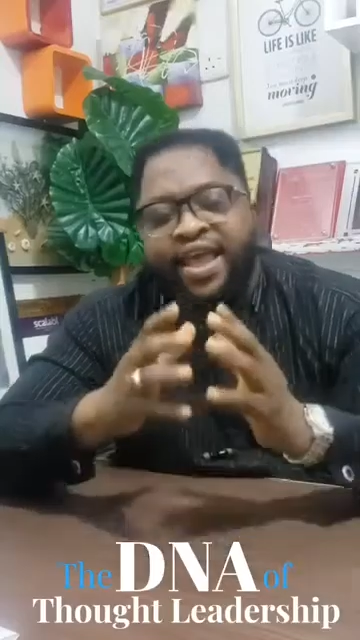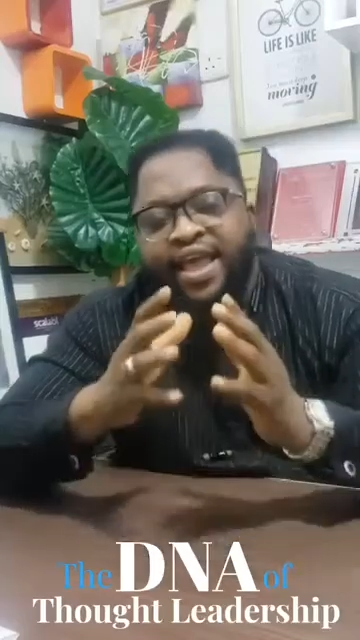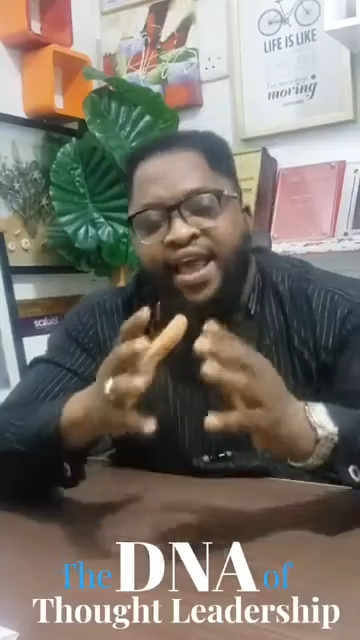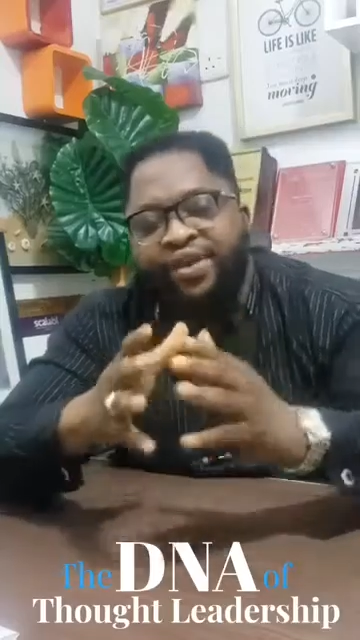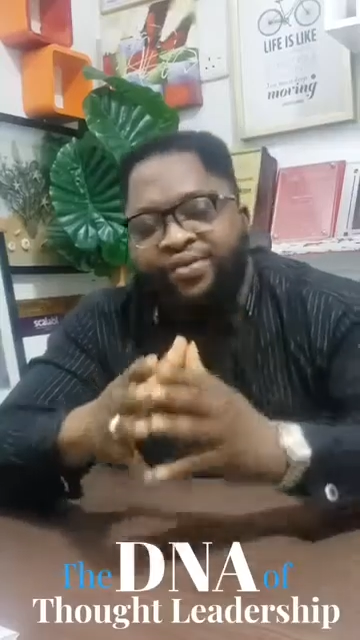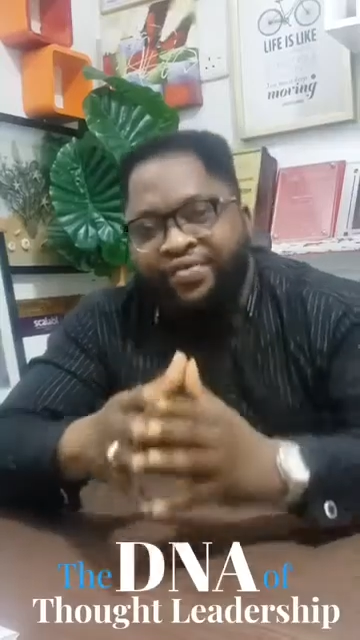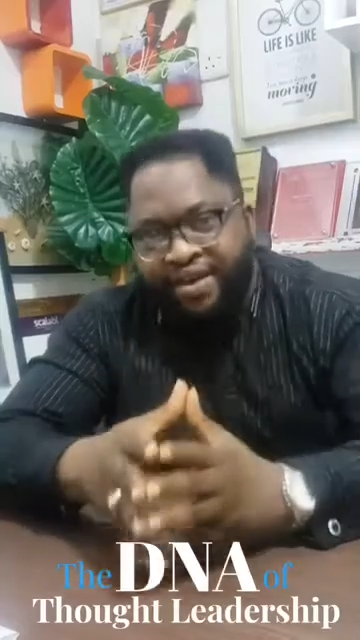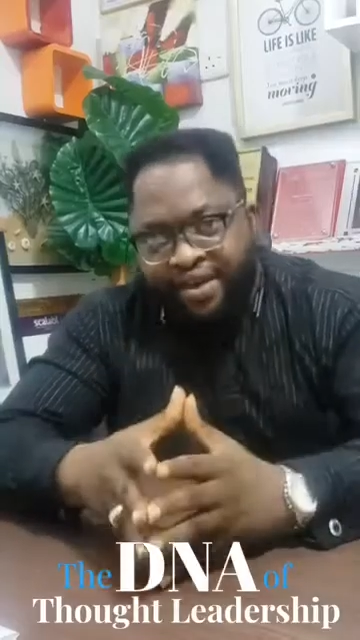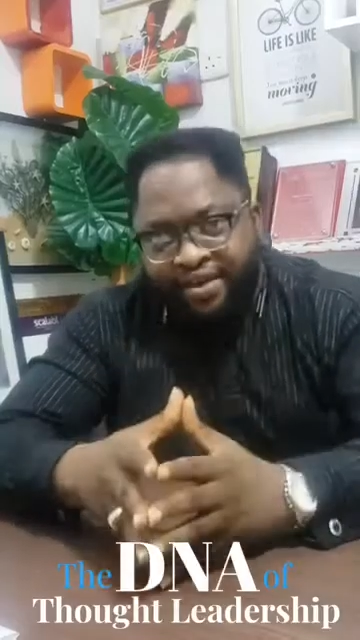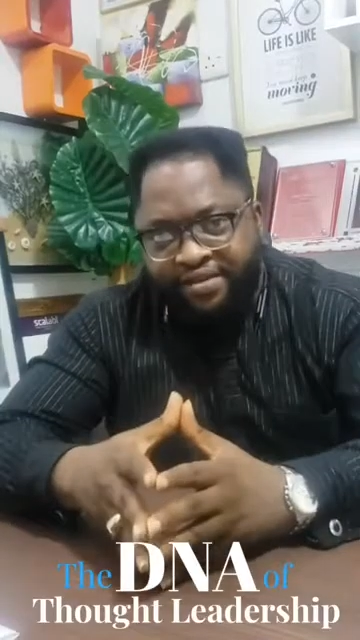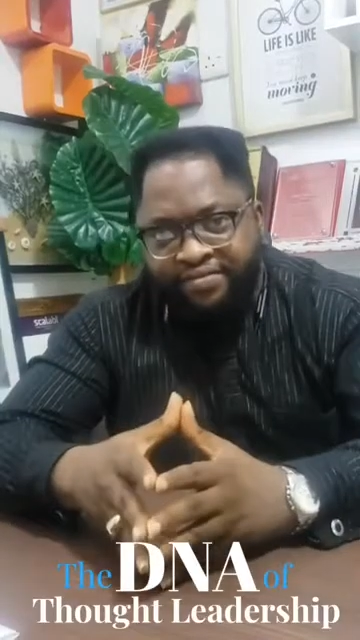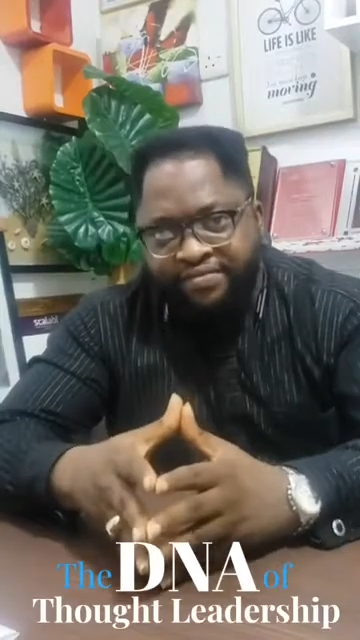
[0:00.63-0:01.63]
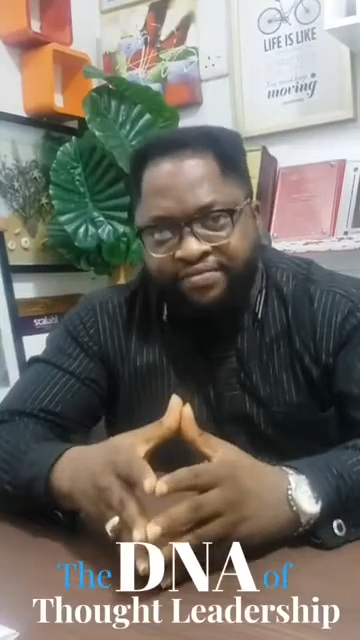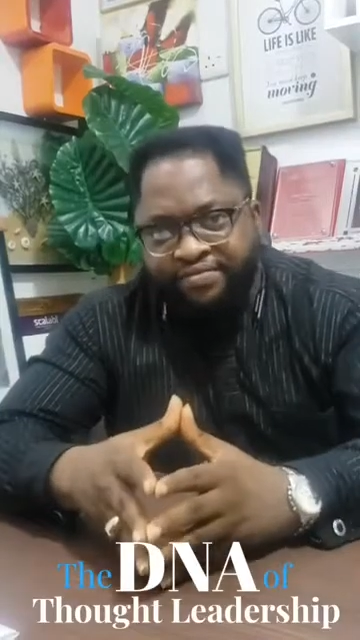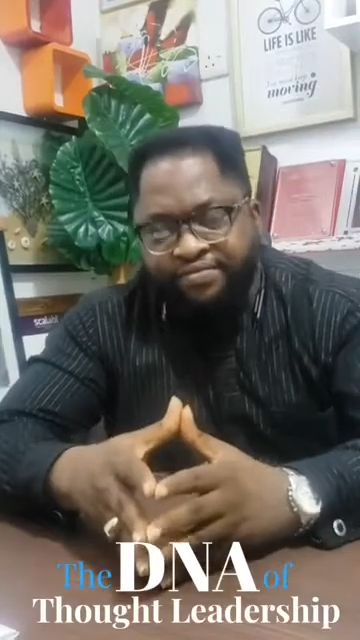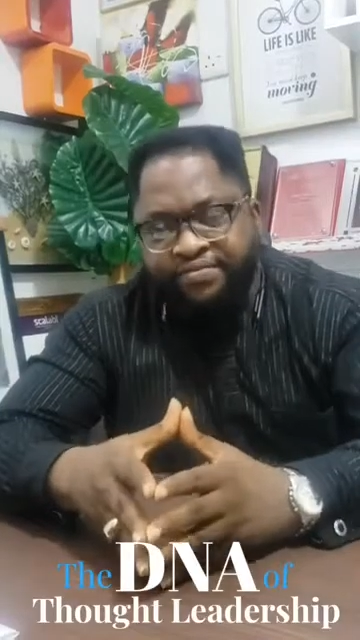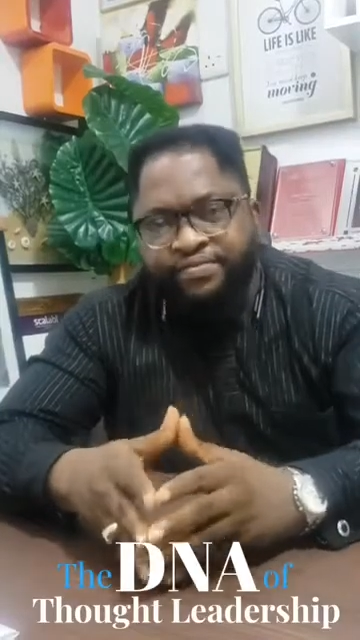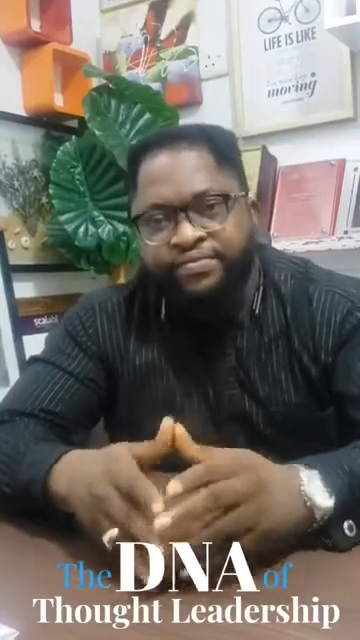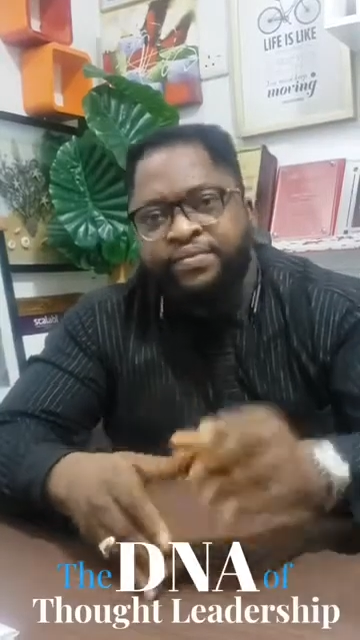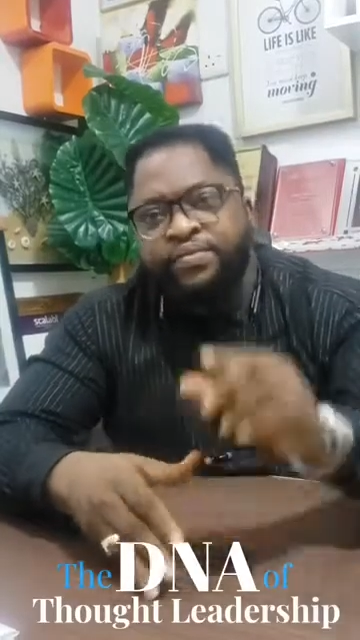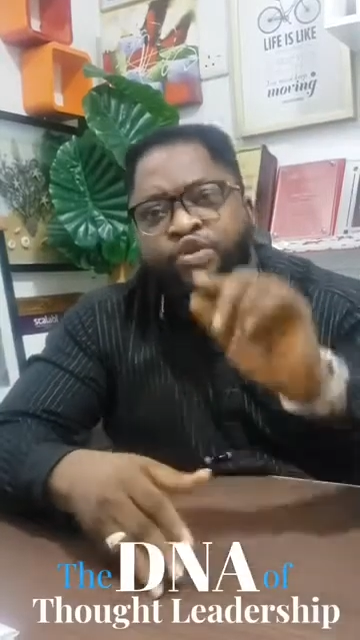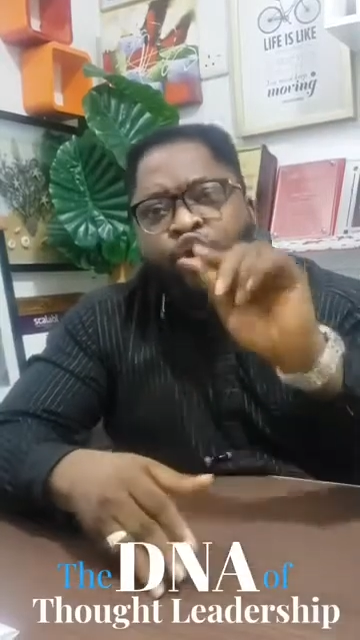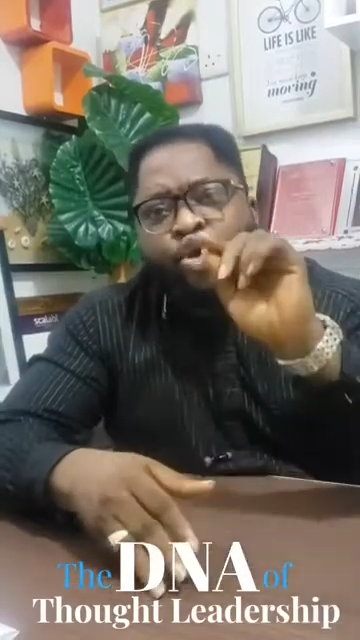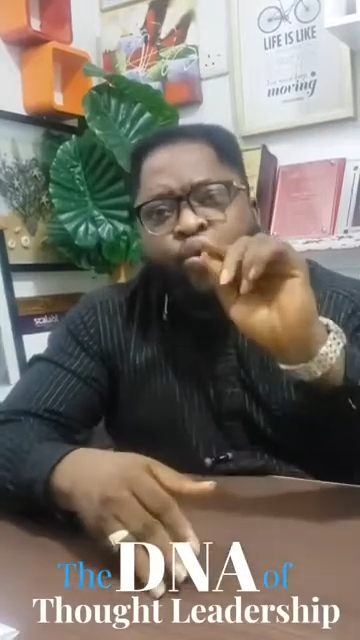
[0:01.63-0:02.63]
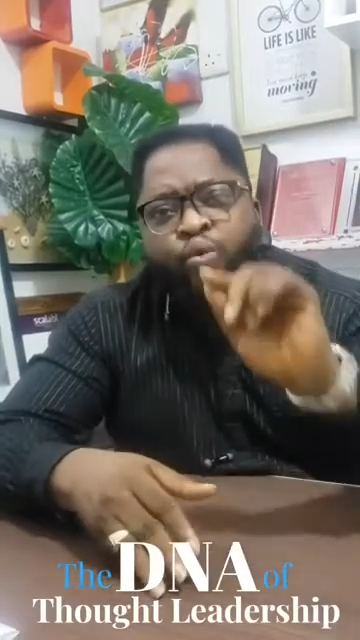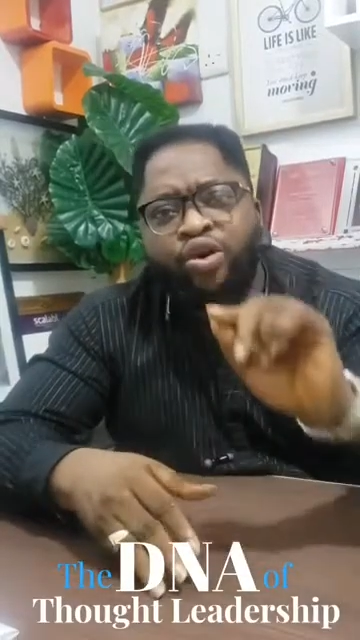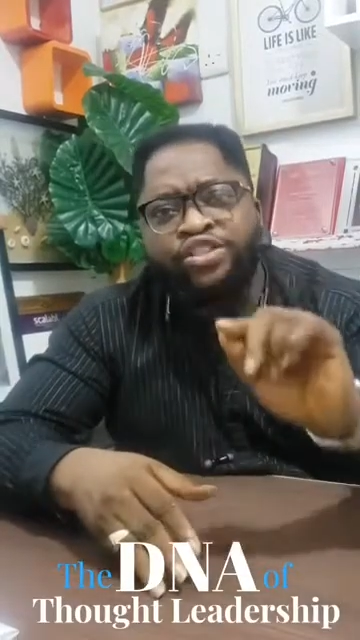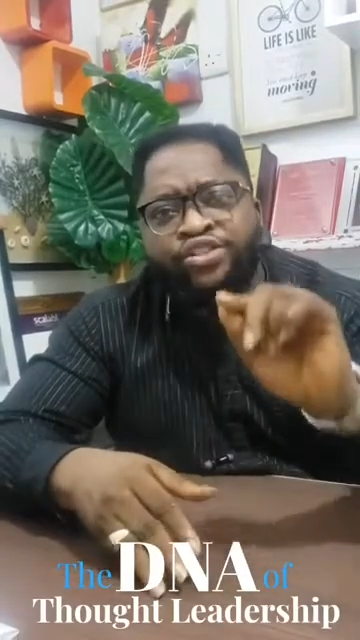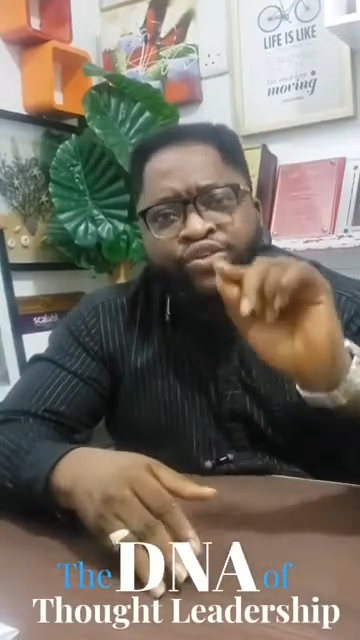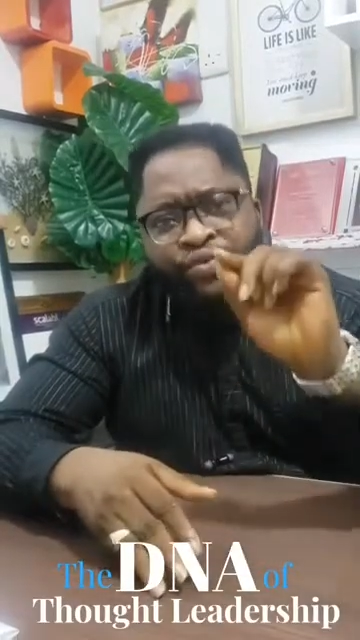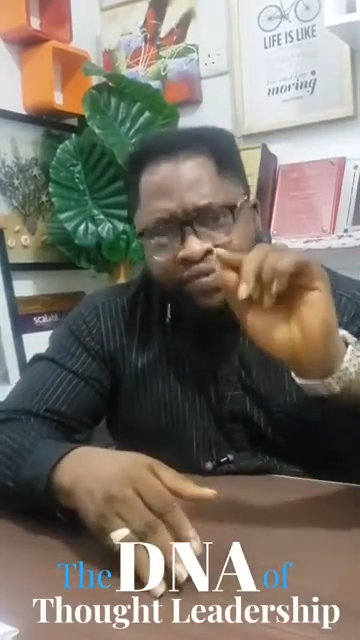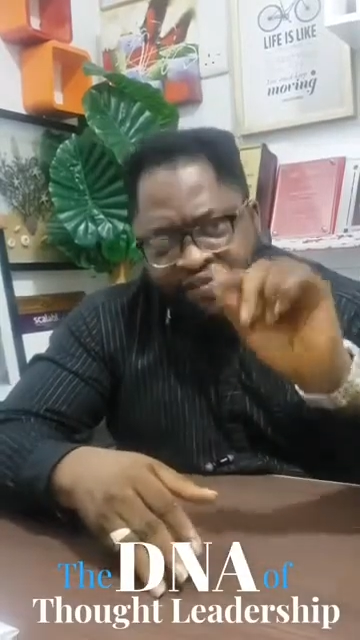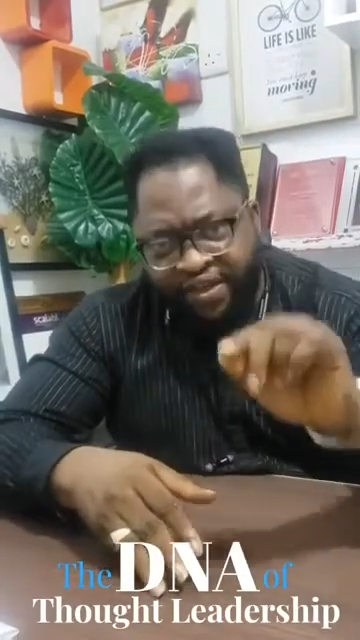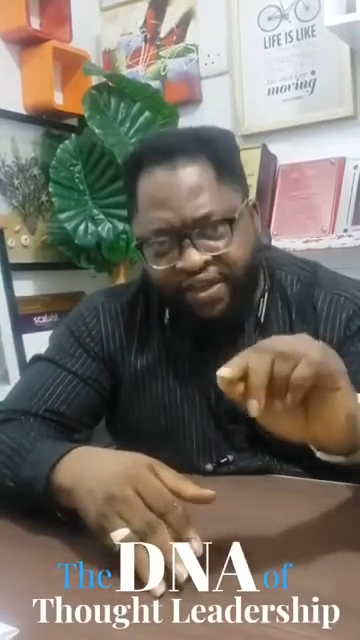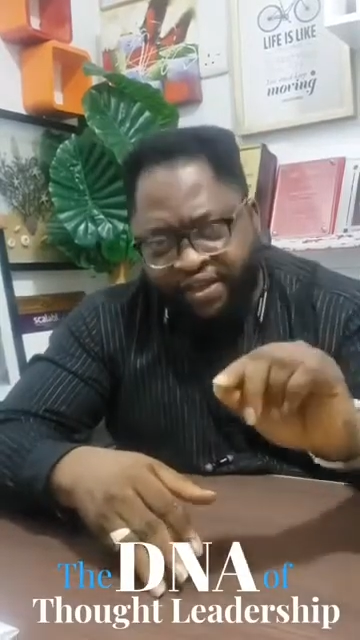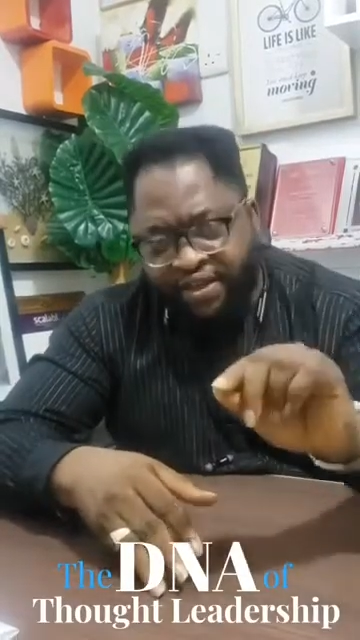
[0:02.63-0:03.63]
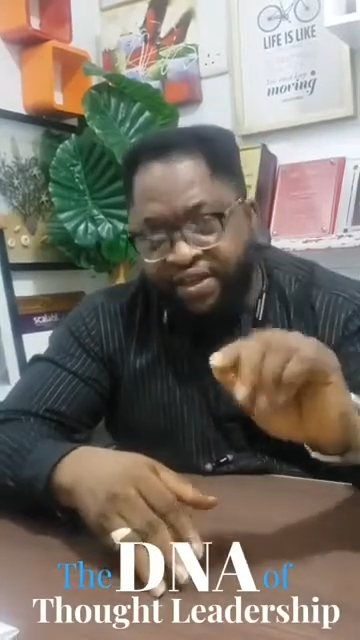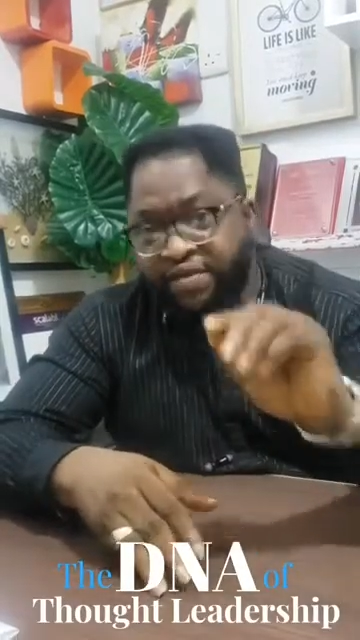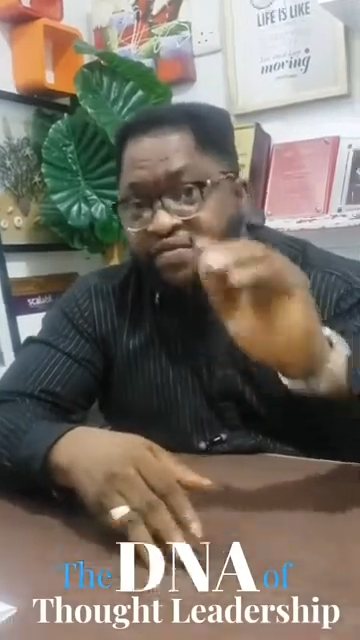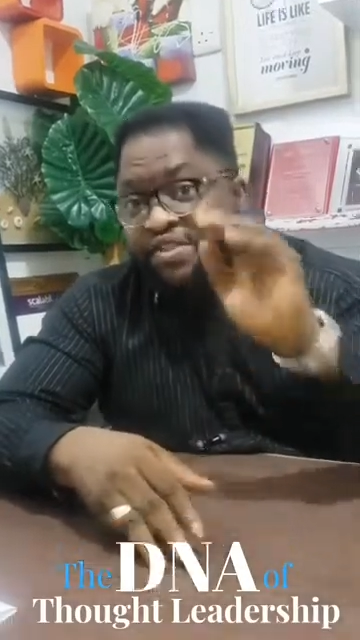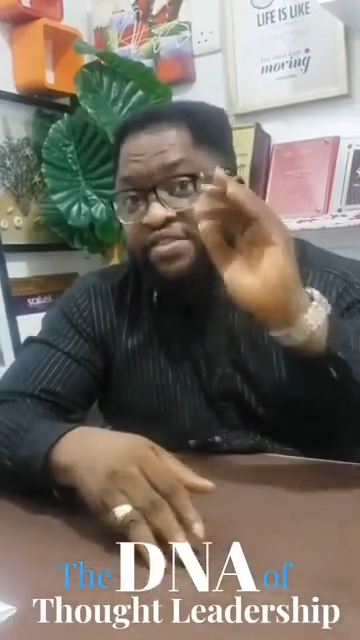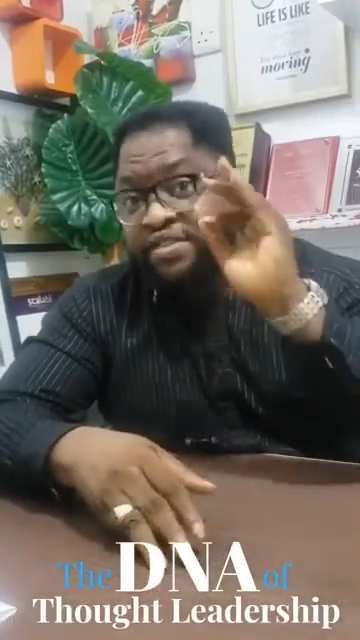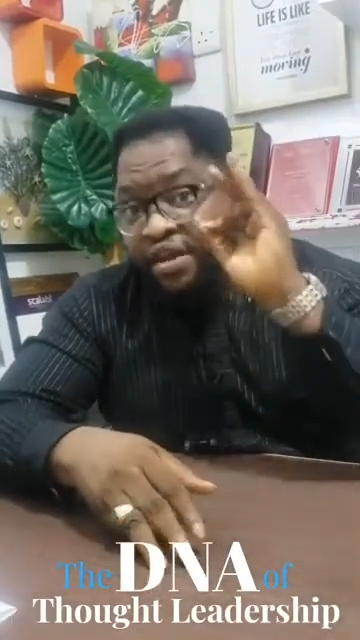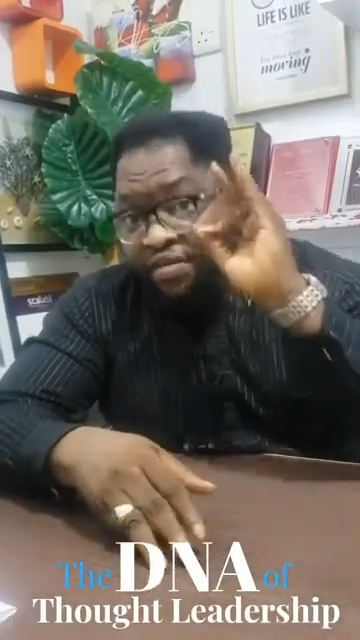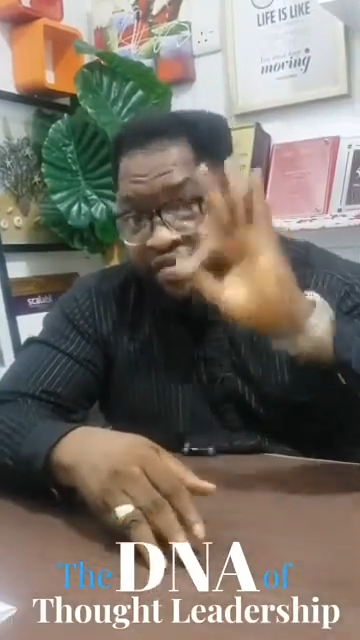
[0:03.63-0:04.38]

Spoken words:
Hello there. What do you think these